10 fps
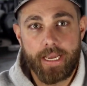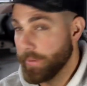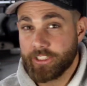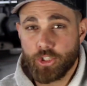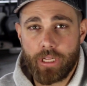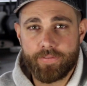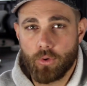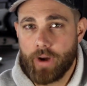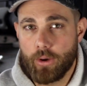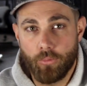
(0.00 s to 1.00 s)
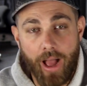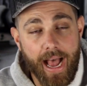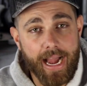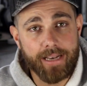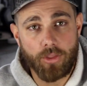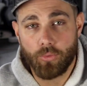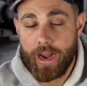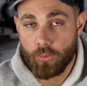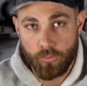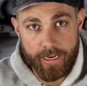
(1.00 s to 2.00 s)
to make sure you have the right rod, the
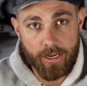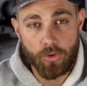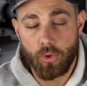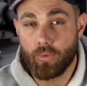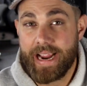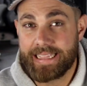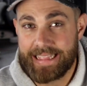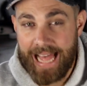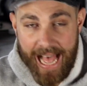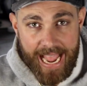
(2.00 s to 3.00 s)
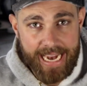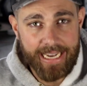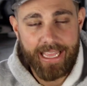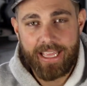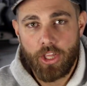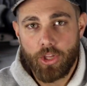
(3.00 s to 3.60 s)
right reel, the right line.